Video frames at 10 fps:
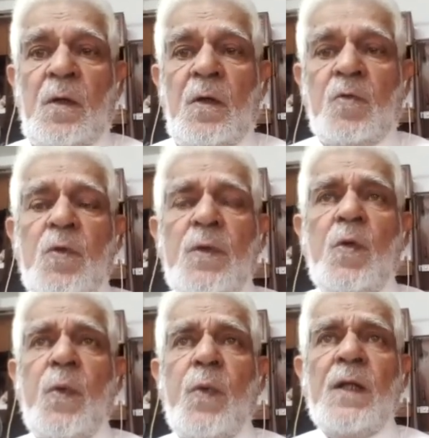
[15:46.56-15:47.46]
Truly,
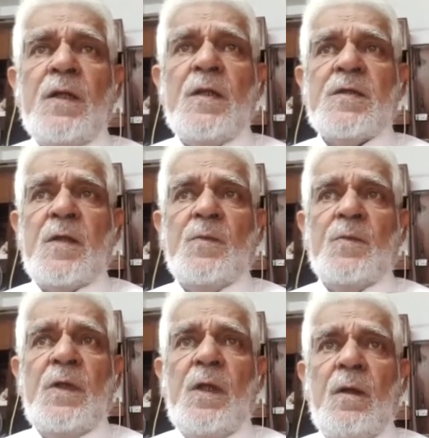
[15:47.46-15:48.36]
wealth is
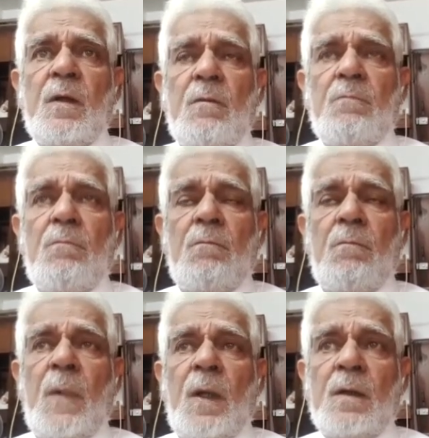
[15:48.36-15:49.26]
something
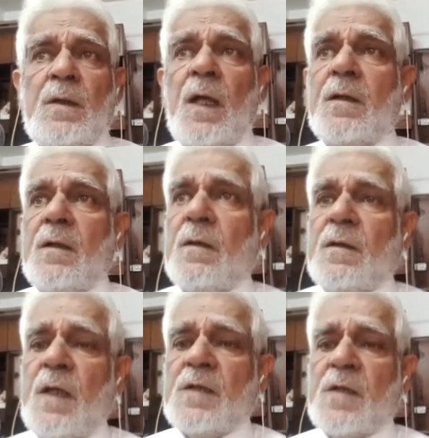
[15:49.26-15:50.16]
that
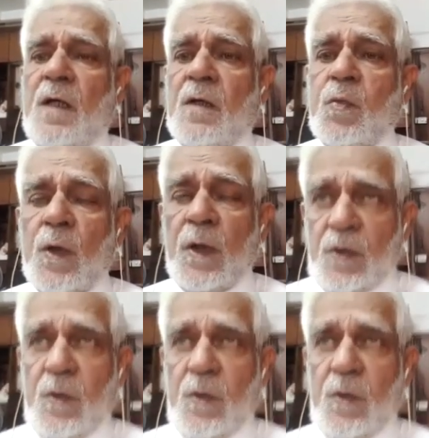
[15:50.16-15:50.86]
takes hard work.